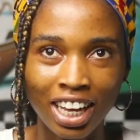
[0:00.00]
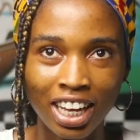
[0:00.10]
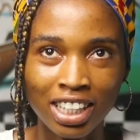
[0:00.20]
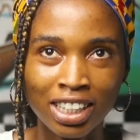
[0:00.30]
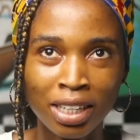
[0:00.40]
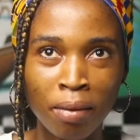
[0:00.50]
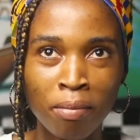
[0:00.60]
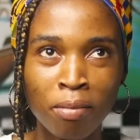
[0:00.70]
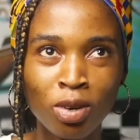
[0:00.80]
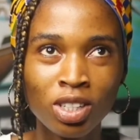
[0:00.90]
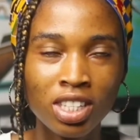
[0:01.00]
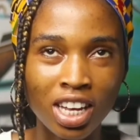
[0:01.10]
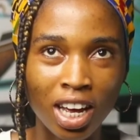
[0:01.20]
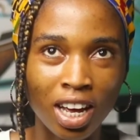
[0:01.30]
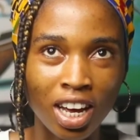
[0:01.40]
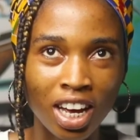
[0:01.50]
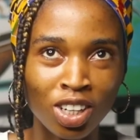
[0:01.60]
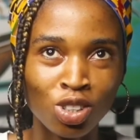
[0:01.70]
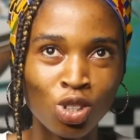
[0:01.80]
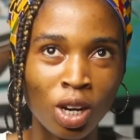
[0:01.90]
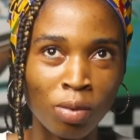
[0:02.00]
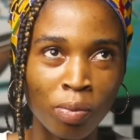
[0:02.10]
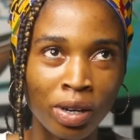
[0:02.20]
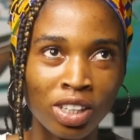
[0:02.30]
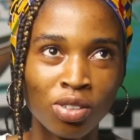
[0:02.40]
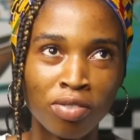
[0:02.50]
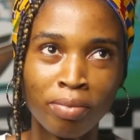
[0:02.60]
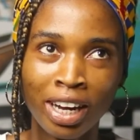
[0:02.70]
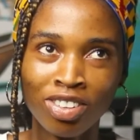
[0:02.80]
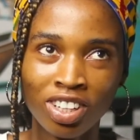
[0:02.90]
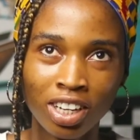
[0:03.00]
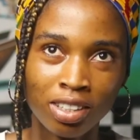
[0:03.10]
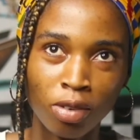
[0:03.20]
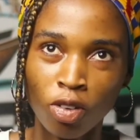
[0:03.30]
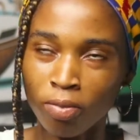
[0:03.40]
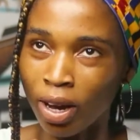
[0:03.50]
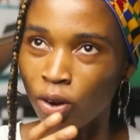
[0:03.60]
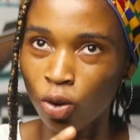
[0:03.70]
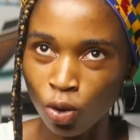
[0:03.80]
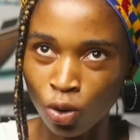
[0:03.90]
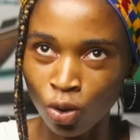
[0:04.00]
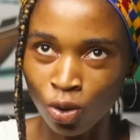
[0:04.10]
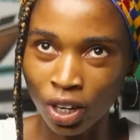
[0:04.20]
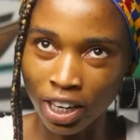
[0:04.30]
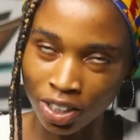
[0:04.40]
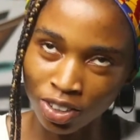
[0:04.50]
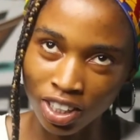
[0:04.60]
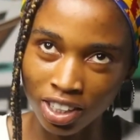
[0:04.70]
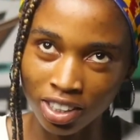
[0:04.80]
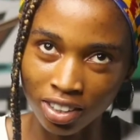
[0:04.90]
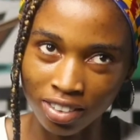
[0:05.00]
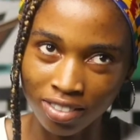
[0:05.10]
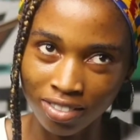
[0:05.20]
is the most enjoyable part of my education, of my whole education.